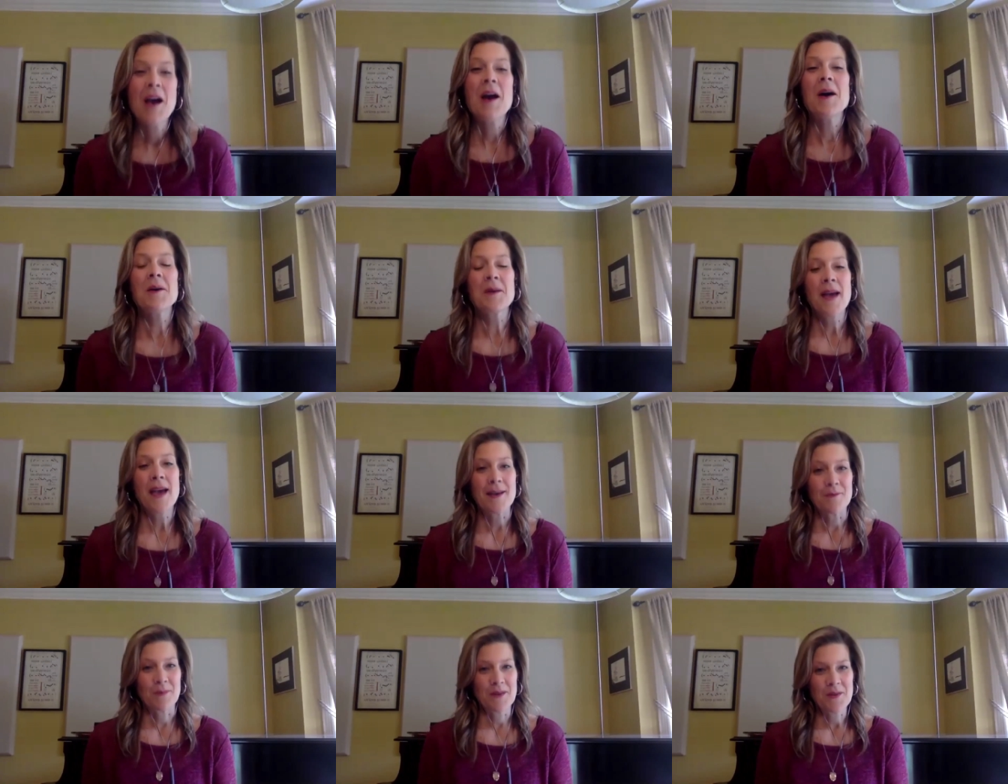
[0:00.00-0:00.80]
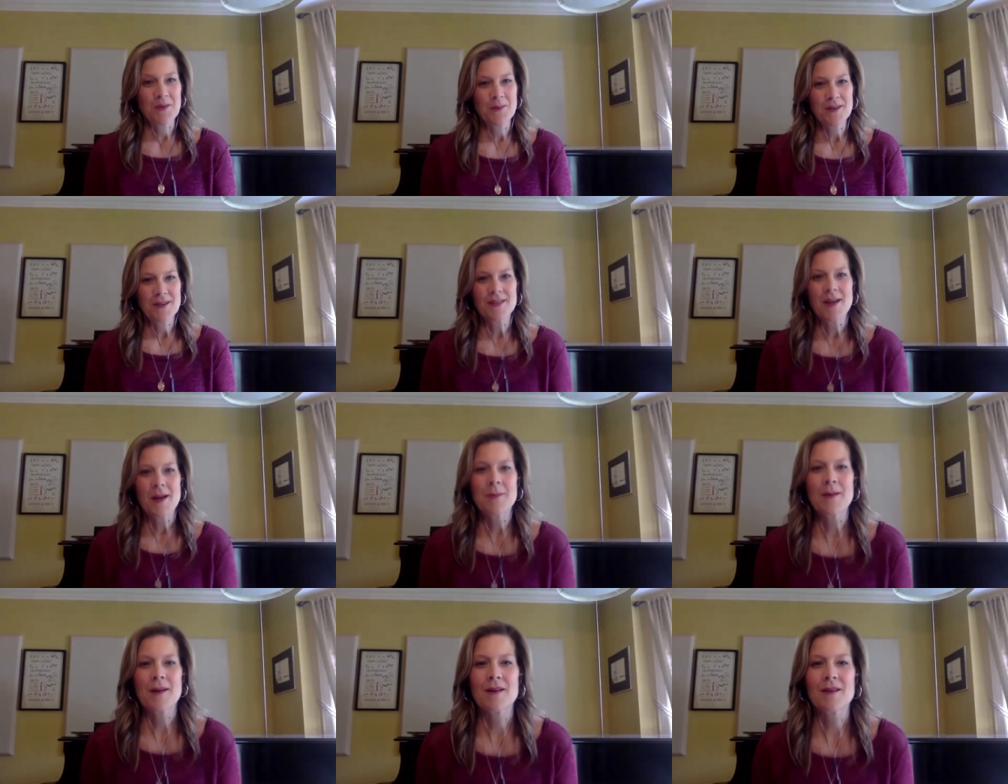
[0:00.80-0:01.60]
Okay, well, the World
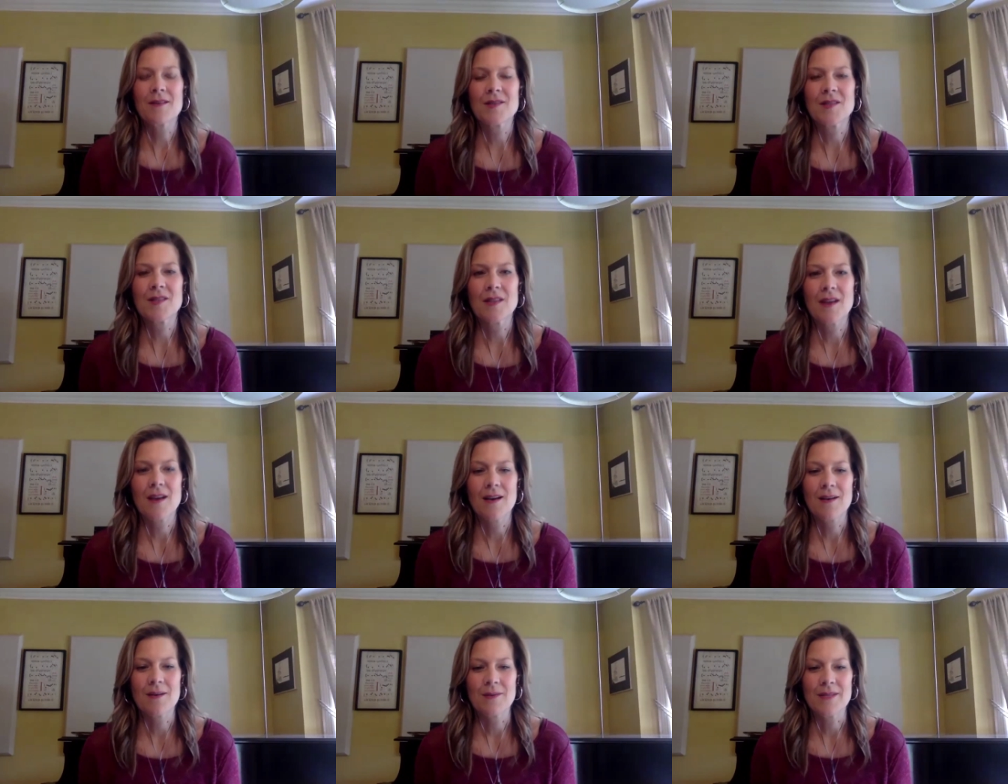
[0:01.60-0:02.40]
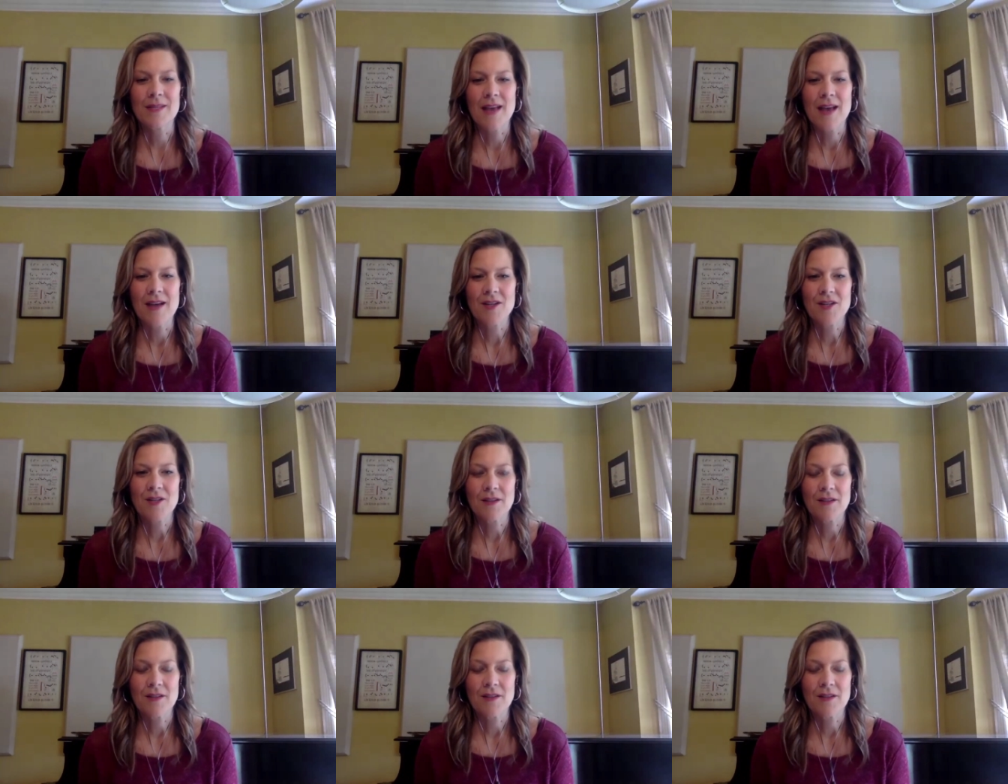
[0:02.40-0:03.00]
Harp Congress was actually